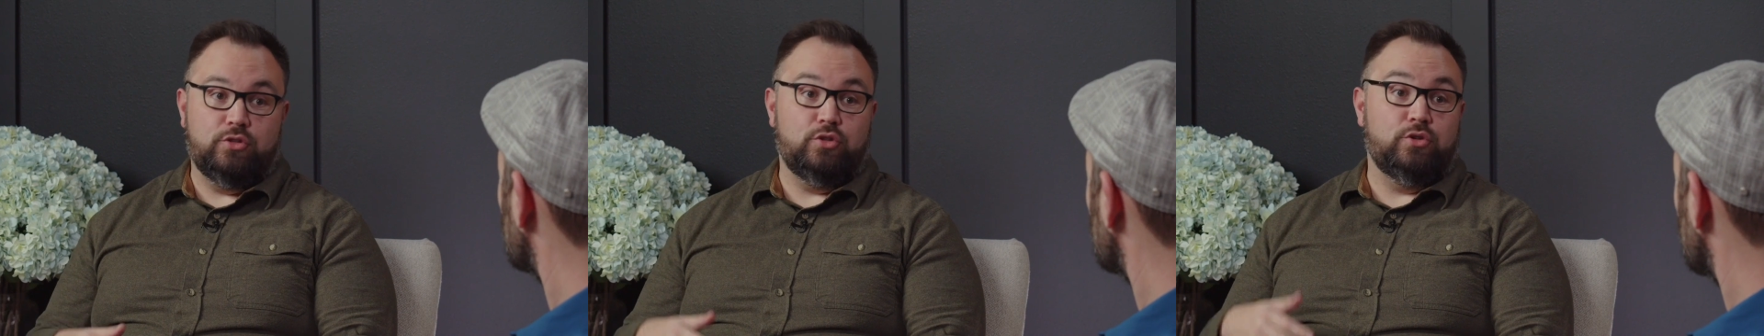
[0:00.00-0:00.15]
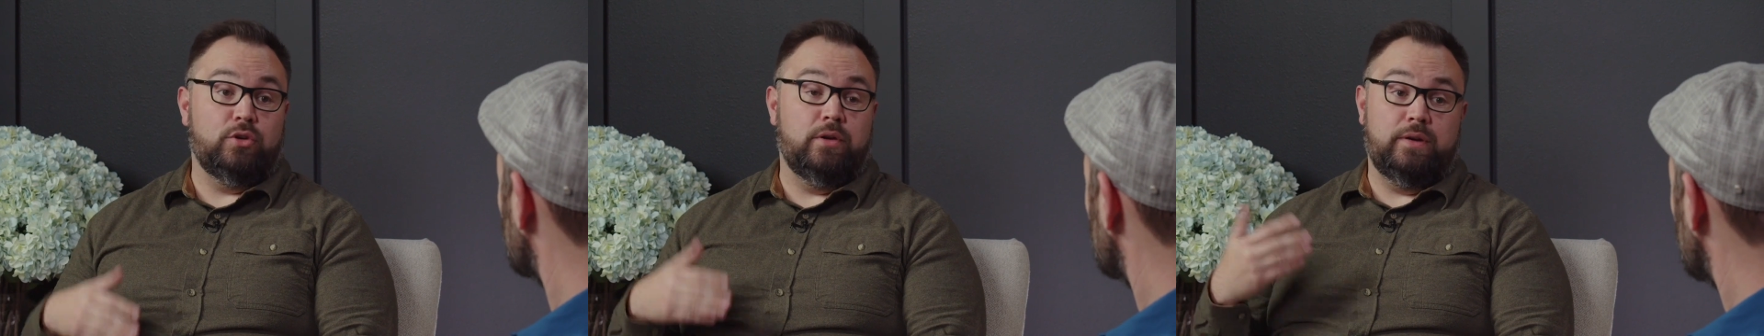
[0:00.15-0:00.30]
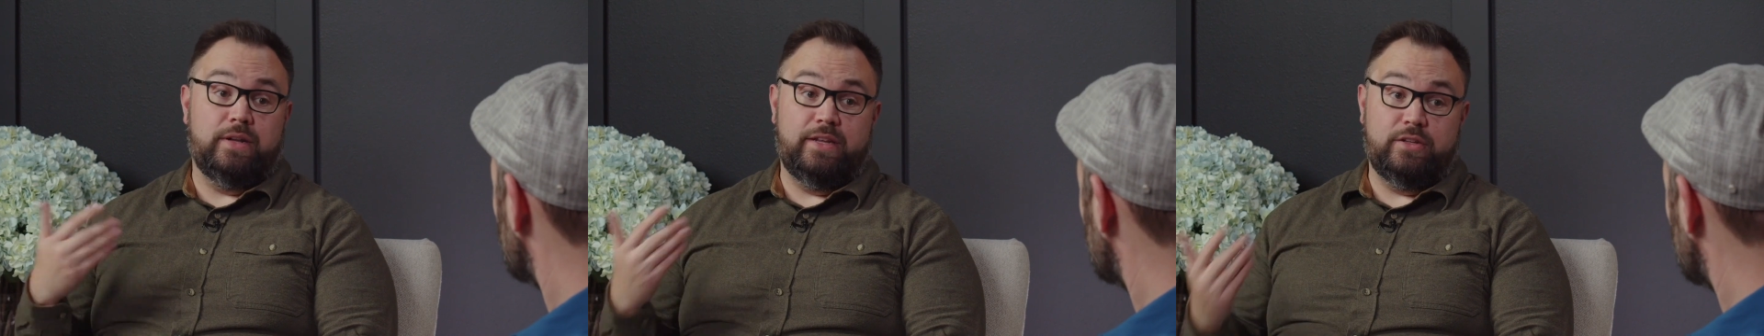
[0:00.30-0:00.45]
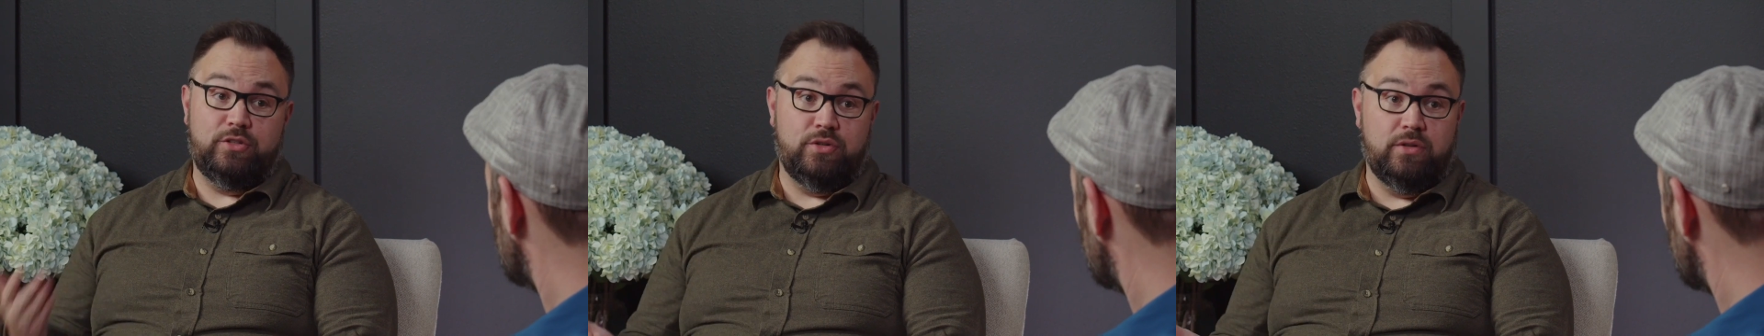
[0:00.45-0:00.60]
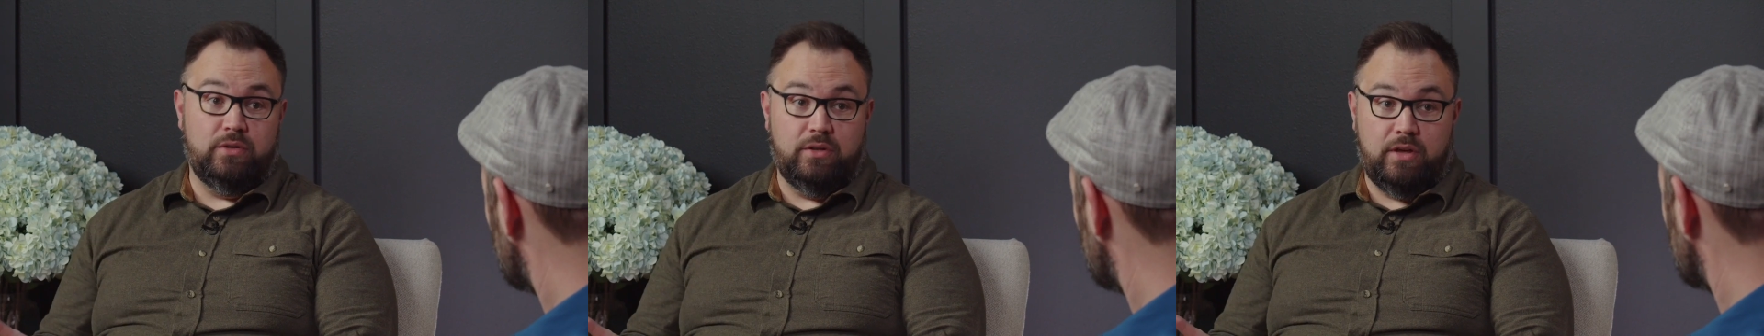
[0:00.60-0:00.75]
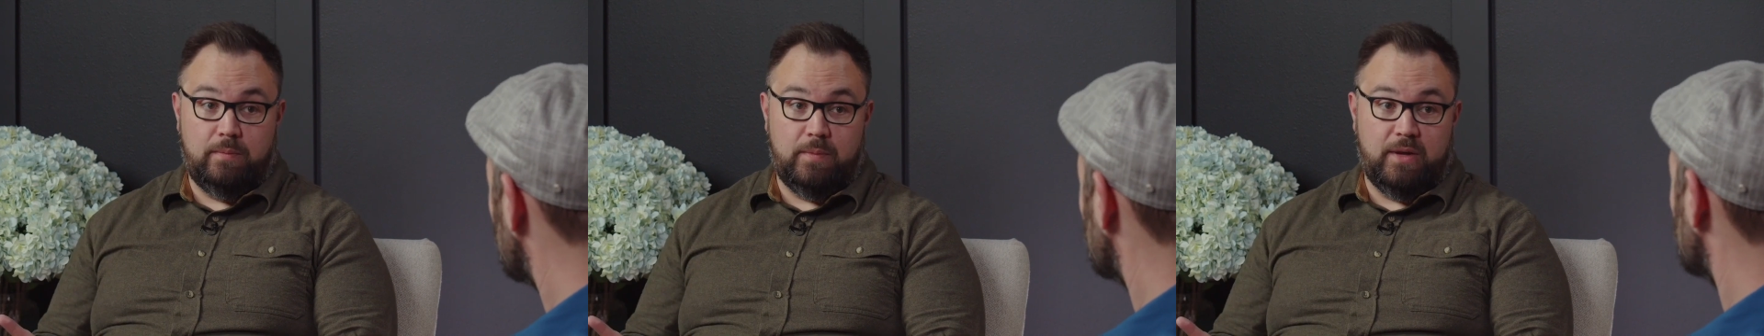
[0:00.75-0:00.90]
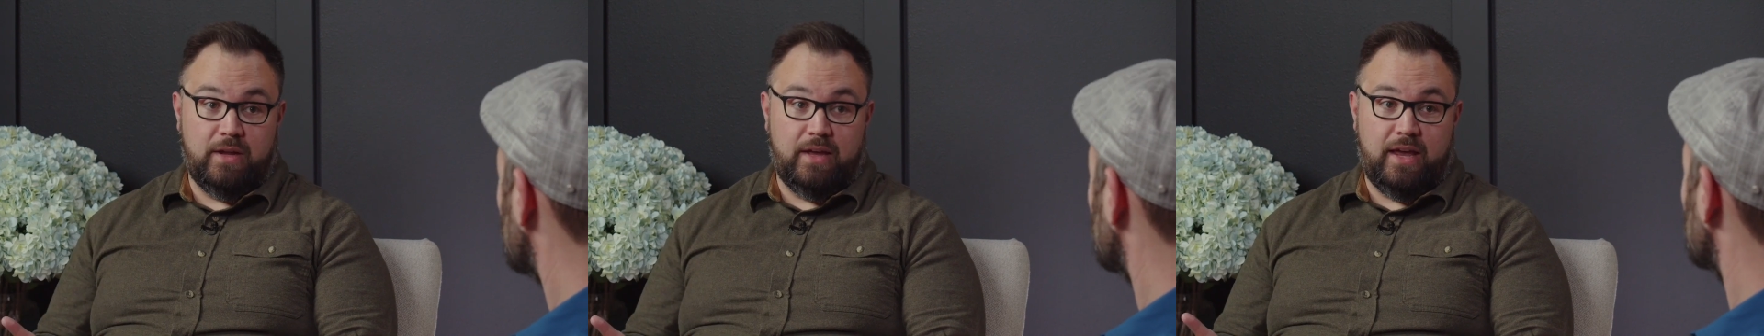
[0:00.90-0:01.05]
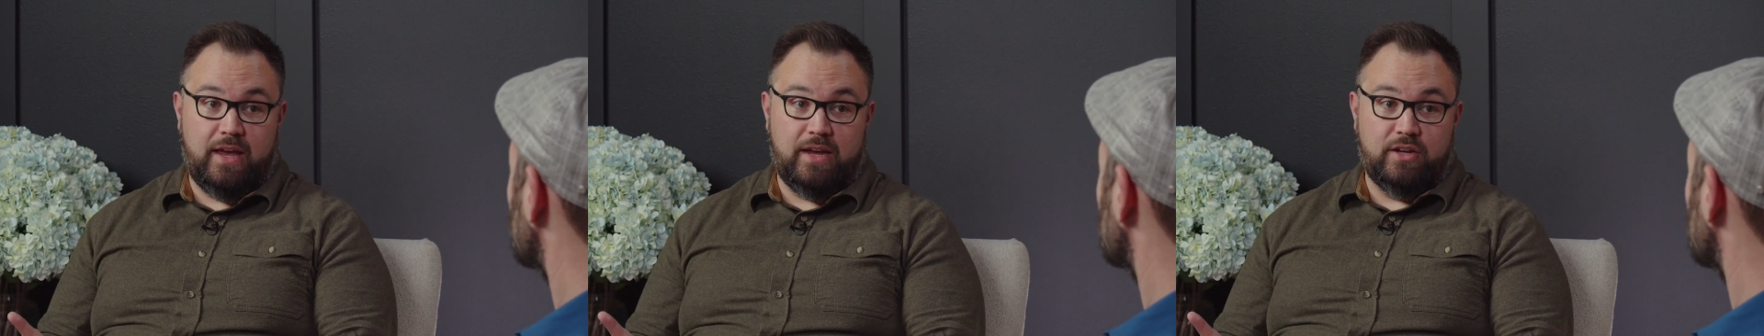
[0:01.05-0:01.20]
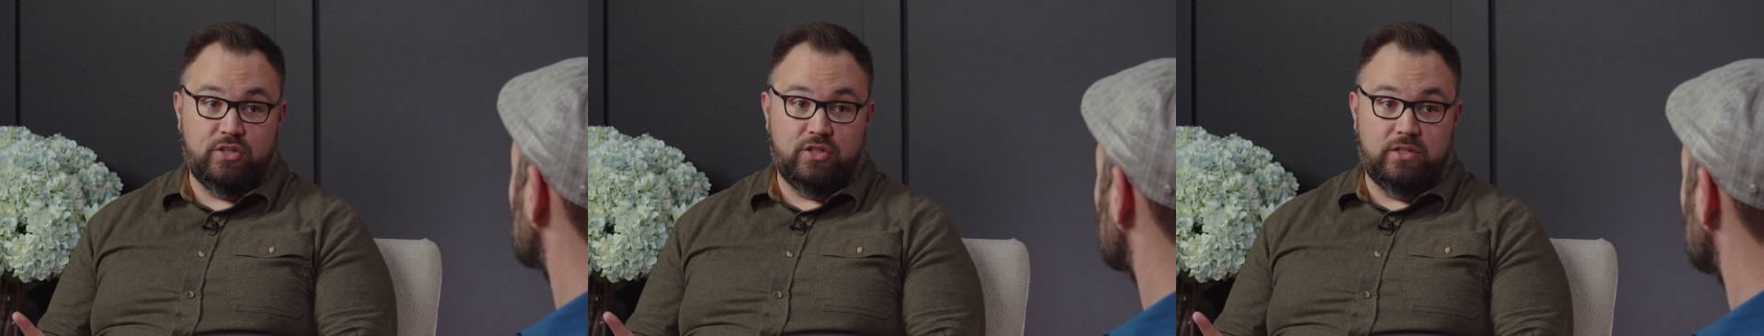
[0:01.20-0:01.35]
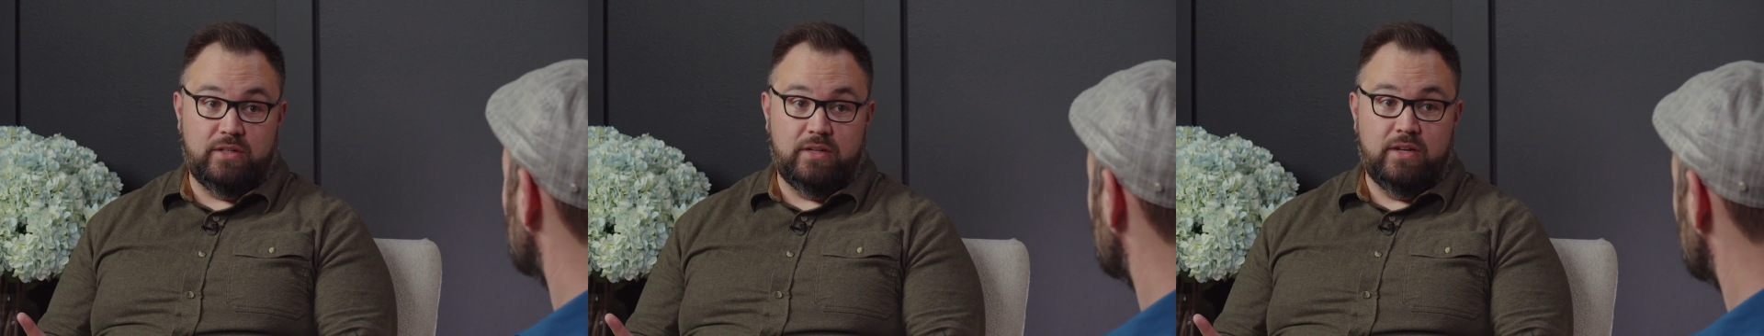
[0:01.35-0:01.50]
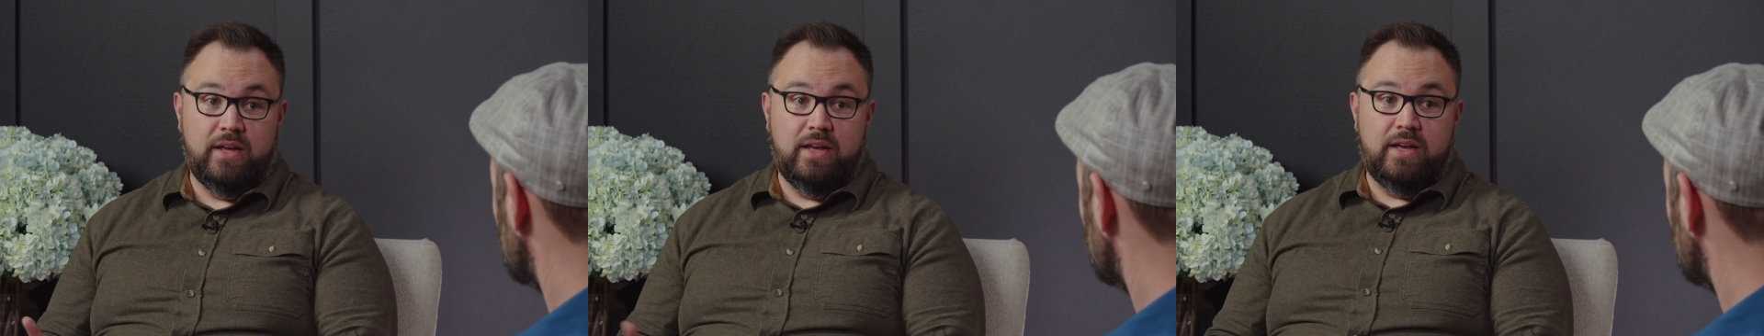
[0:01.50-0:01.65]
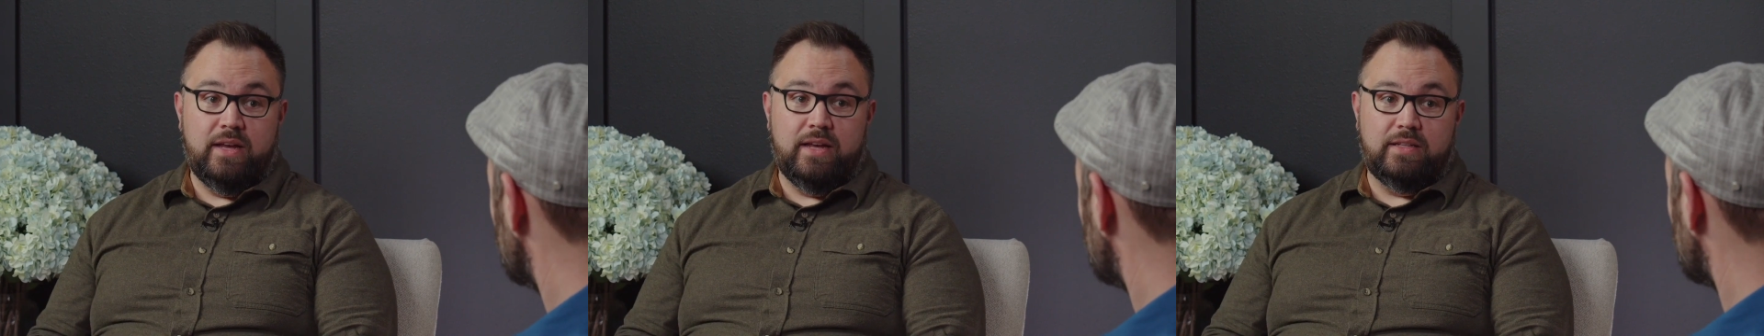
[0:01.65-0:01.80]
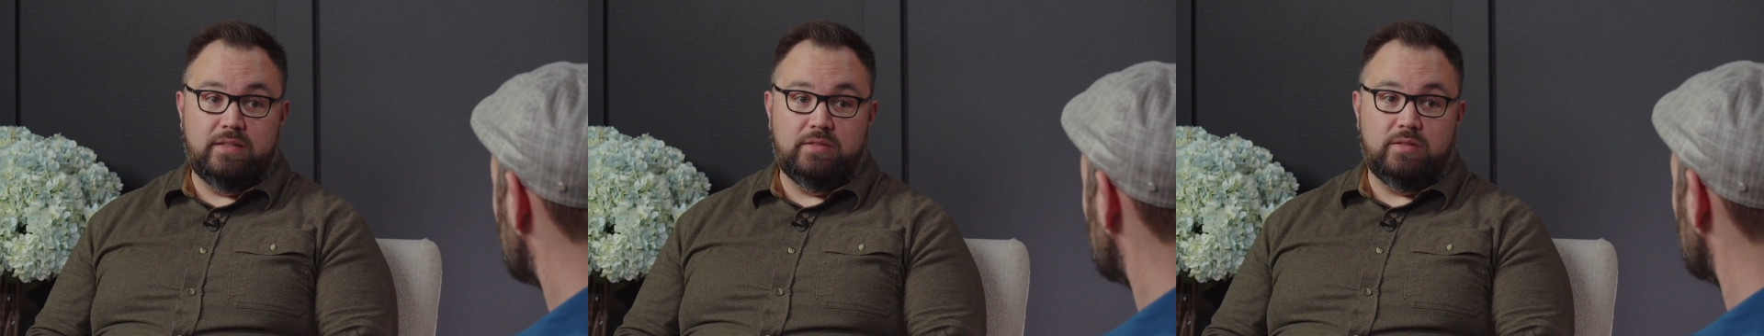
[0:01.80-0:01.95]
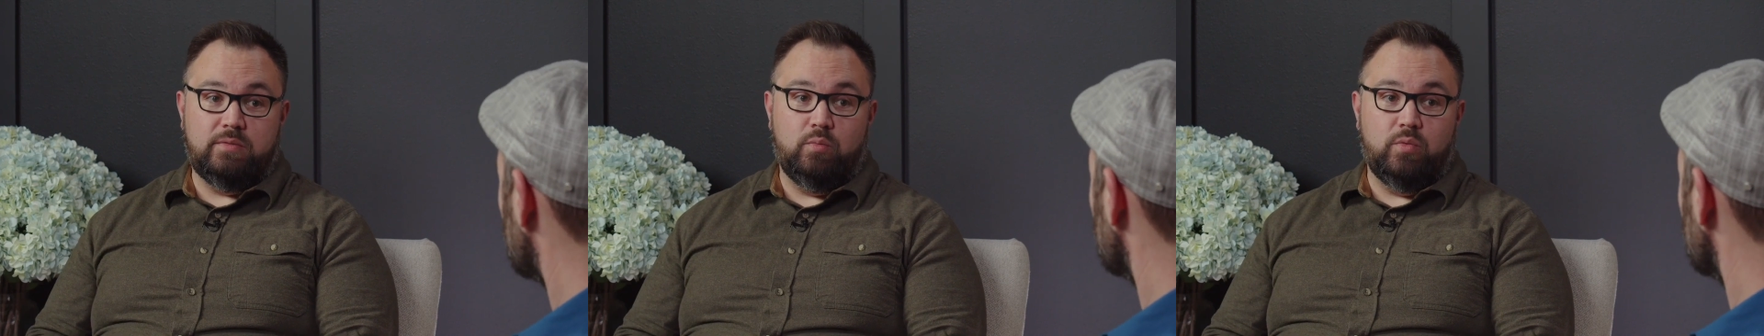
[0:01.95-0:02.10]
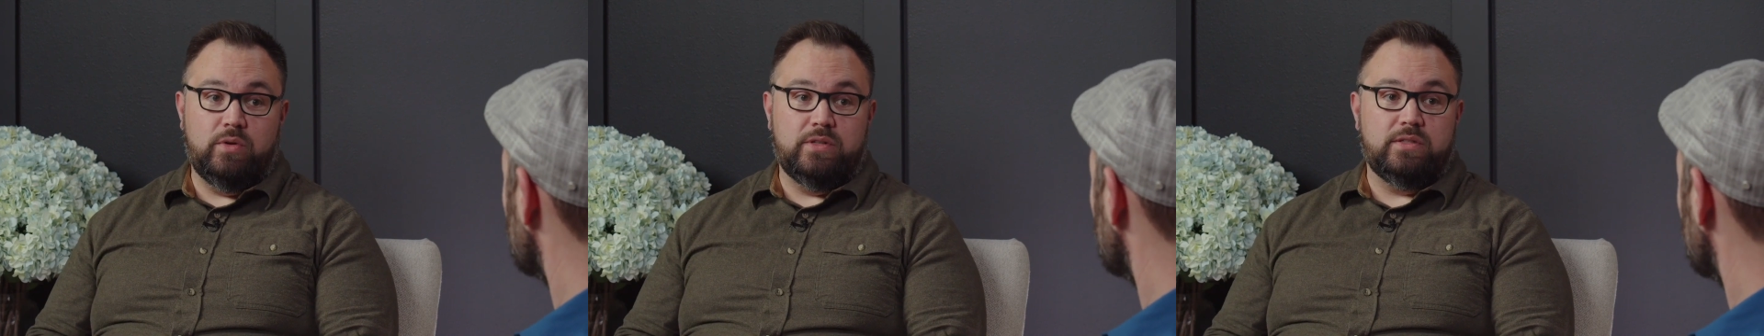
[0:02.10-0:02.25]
traditional communication, as